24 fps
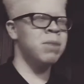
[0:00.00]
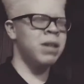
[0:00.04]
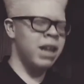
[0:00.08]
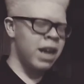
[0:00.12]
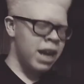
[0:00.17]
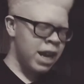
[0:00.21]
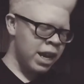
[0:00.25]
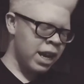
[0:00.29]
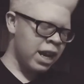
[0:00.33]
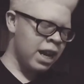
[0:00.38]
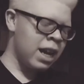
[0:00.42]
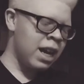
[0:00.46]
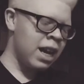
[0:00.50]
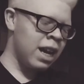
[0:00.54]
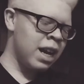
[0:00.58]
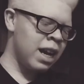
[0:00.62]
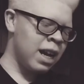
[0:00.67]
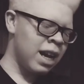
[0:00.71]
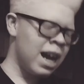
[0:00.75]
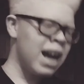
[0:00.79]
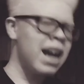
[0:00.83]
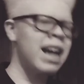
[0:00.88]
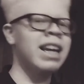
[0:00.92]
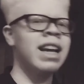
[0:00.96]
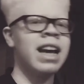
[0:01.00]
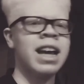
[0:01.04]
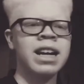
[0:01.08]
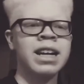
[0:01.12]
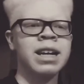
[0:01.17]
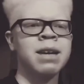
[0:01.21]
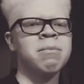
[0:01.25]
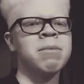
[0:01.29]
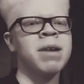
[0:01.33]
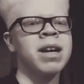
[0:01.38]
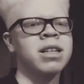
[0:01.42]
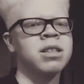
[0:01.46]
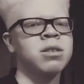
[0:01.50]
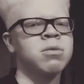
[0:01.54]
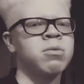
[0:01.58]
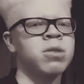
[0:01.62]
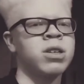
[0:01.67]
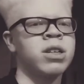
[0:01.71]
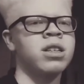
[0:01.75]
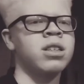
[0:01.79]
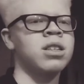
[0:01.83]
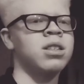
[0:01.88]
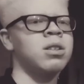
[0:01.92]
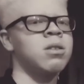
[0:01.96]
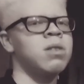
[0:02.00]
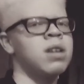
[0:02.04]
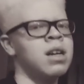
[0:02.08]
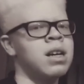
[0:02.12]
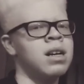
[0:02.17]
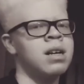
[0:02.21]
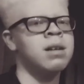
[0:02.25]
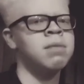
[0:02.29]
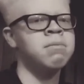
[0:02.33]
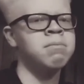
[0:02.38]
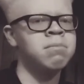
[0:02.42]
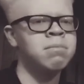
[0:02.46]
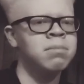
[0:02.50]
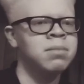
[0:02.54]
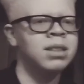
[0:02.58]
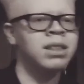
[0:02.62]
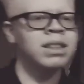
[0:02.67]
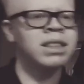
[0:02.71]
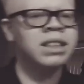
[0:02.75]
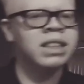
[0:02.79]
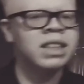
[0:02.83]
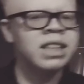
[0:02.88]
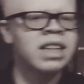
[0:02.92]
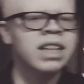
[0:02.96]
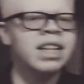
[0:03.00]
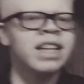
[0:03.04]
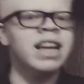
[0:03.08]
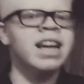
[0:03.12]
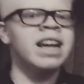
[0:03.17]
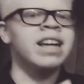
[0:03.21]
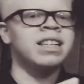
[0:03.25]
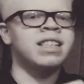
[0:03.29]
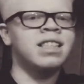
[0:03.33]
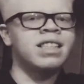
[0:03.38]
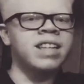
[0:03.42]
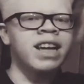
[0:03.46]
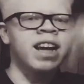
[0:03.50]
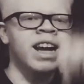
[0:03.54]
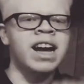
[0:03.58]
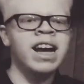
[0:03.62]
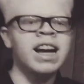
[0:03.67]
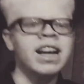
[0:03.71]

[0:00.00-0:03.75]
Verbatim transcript: But hey, I gotta get back to work, so, um... Yeah, stay